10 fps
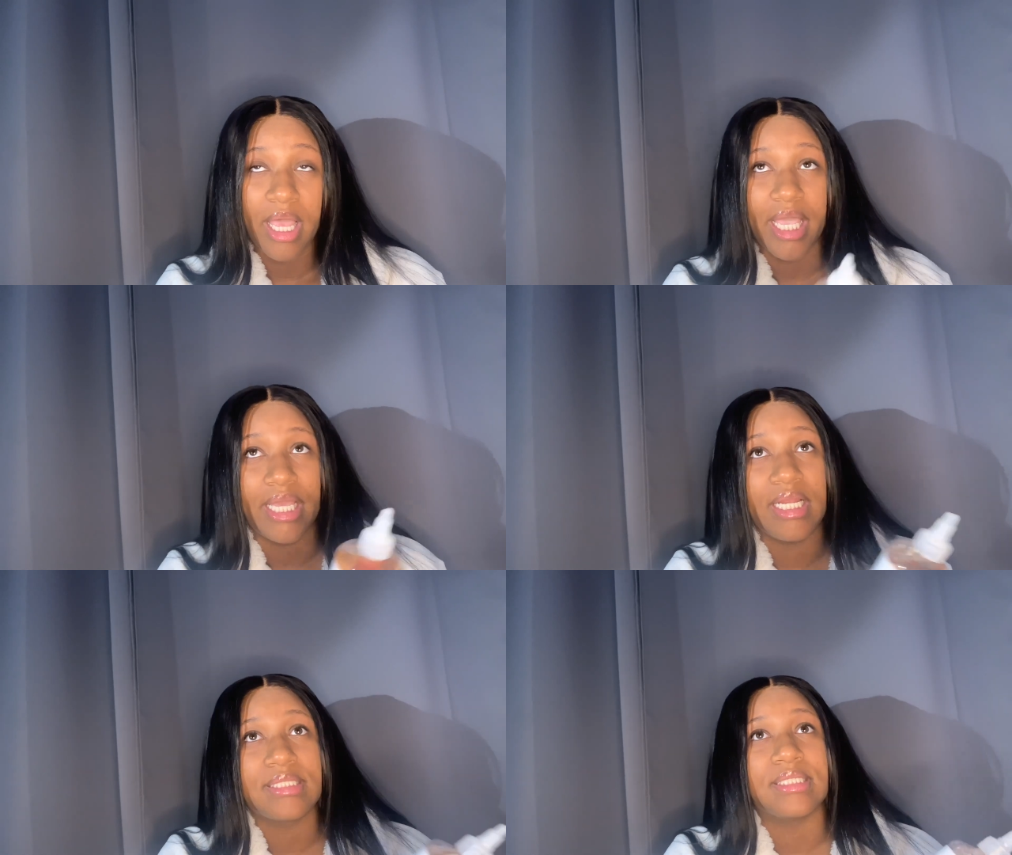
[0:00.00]
it
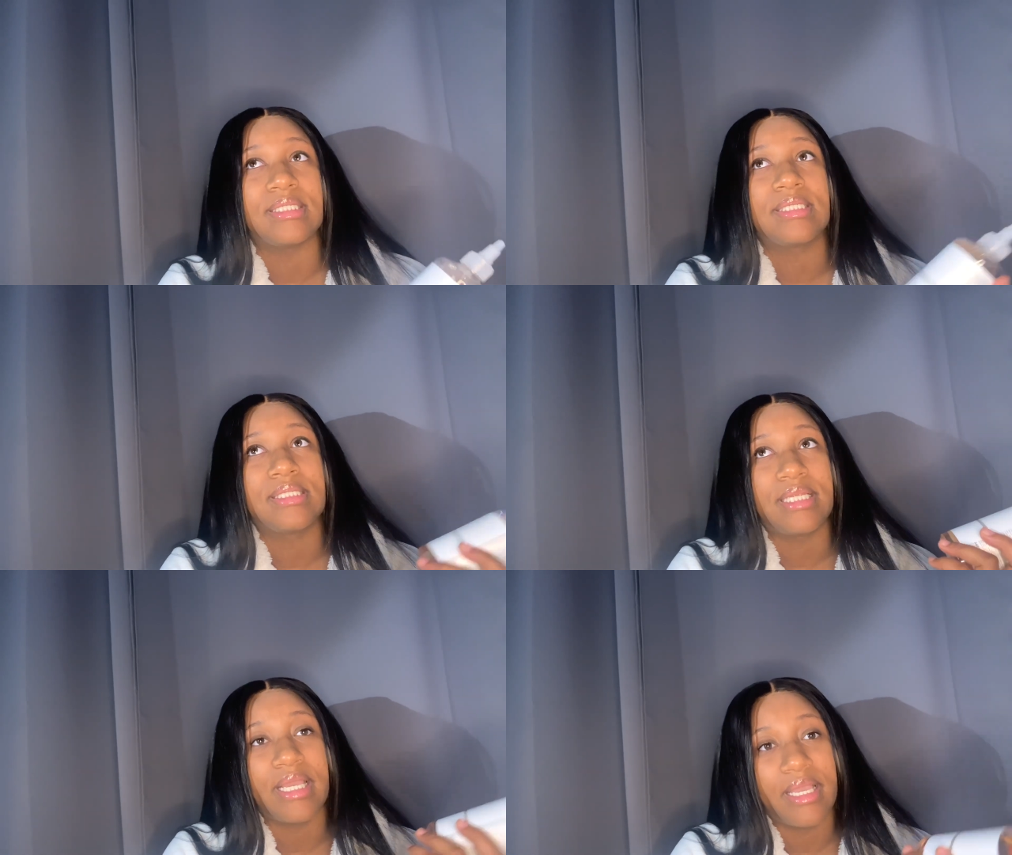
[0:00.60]
doesn't
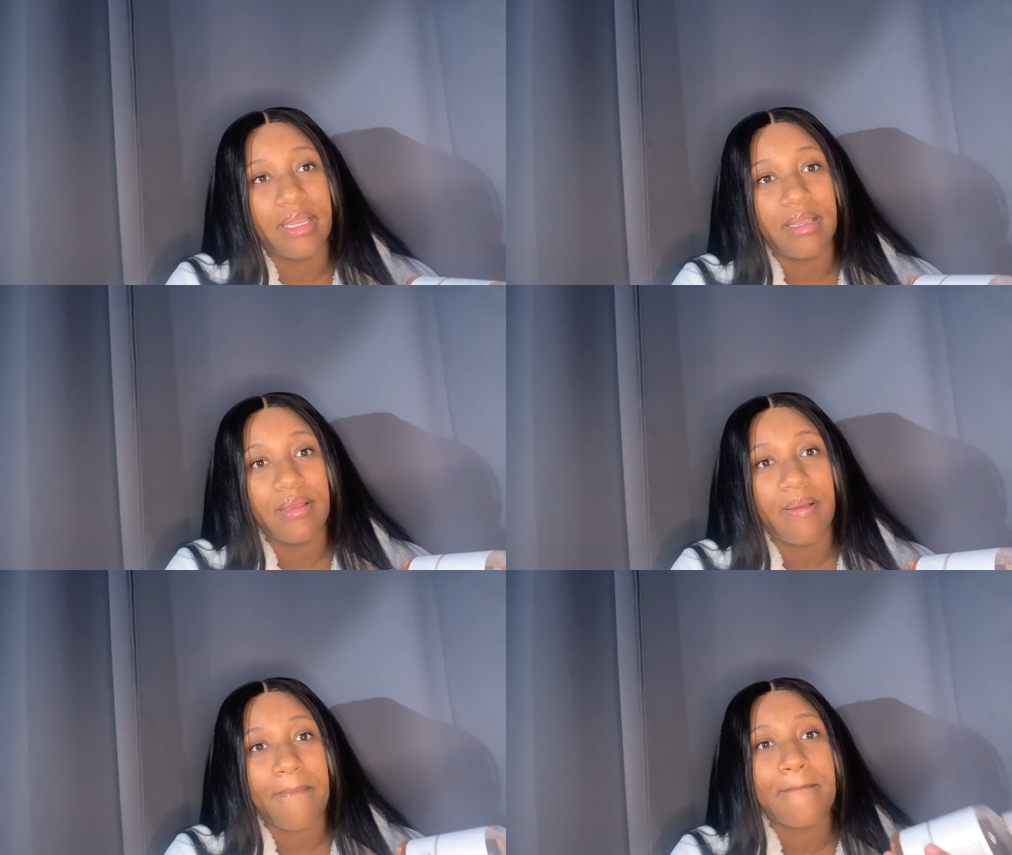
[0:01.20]
sting,
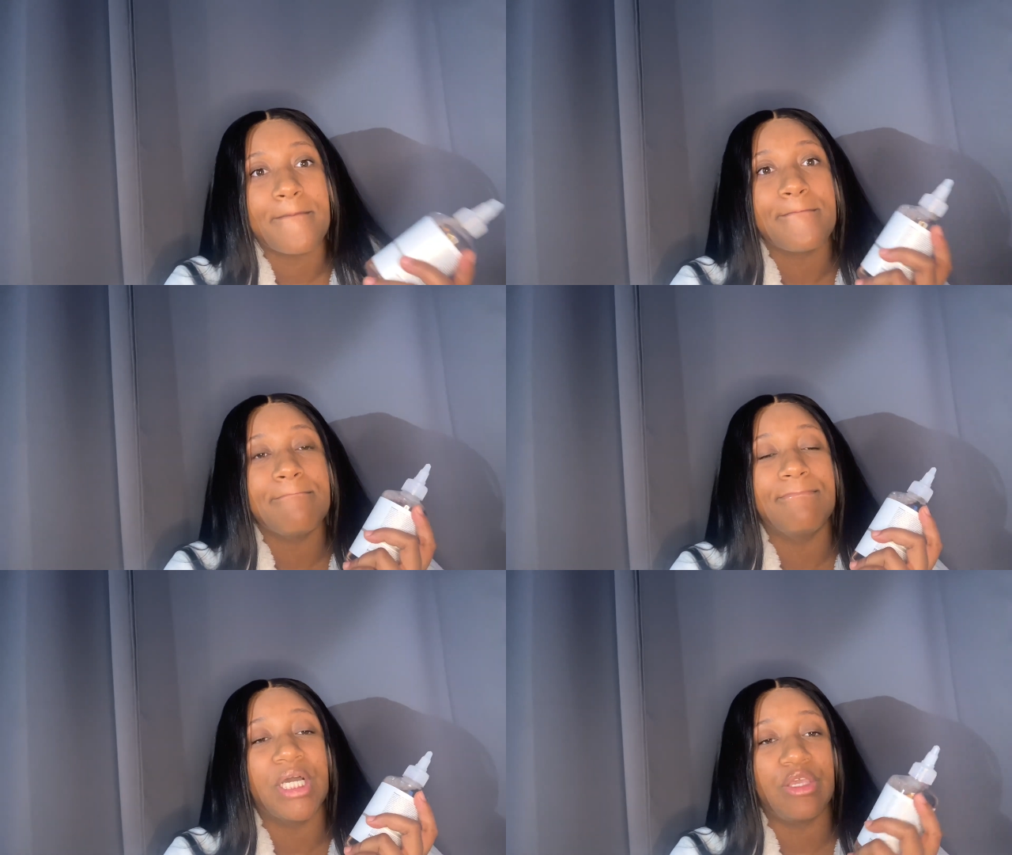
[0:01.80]

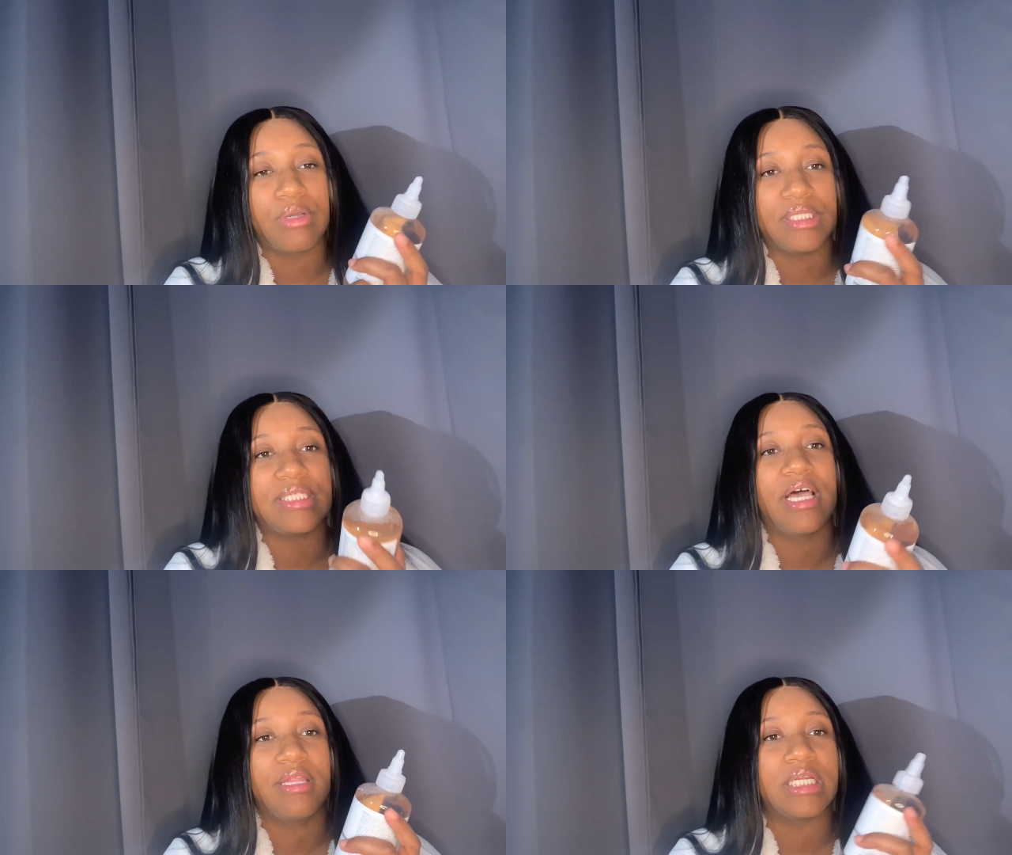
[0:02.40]
but you can
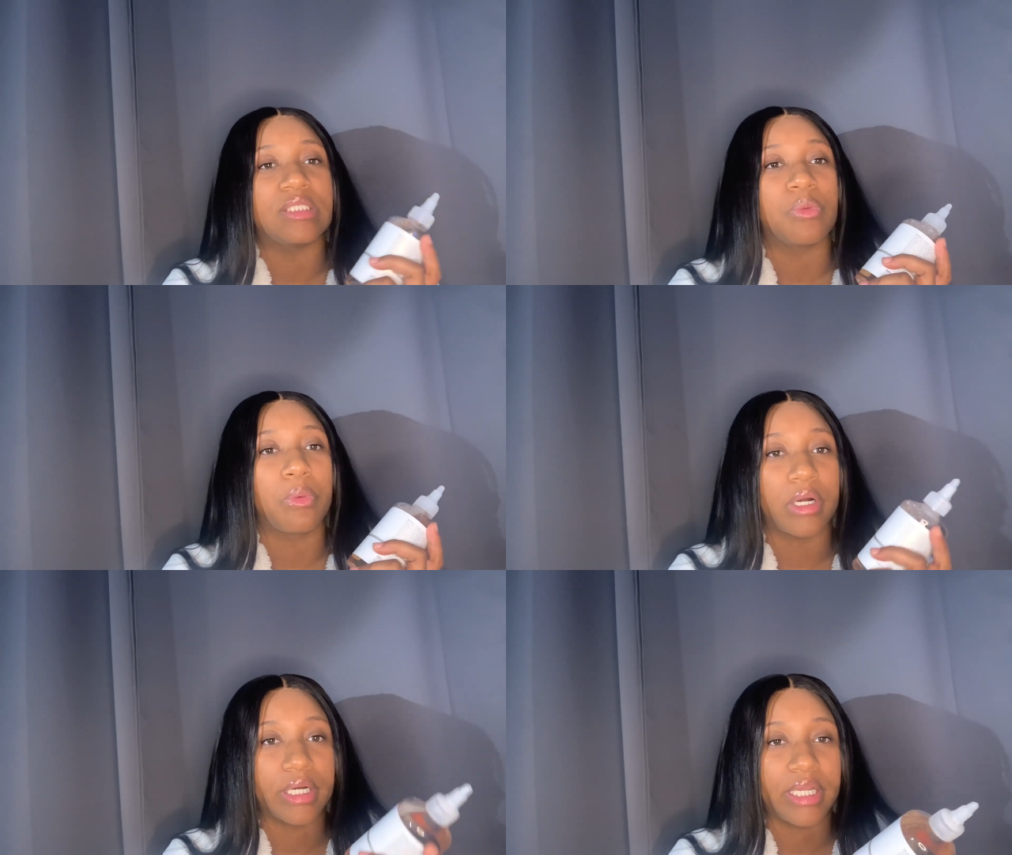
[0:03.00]
tell that it's
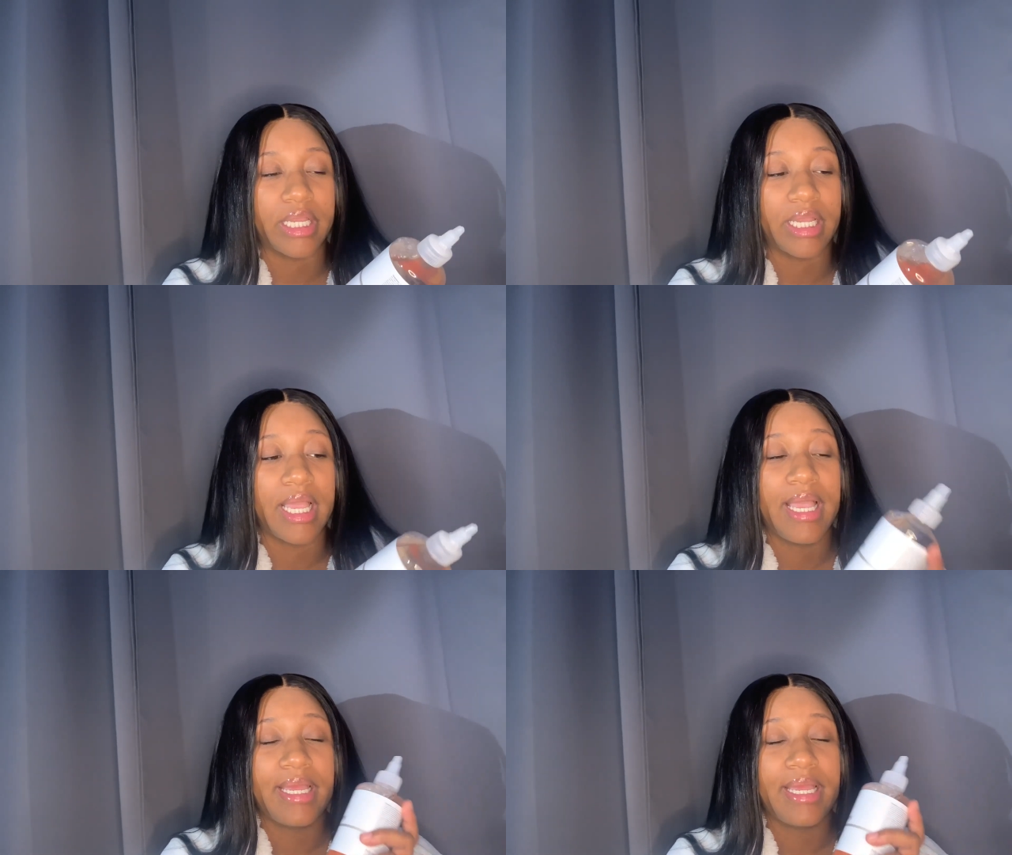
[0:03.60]
working.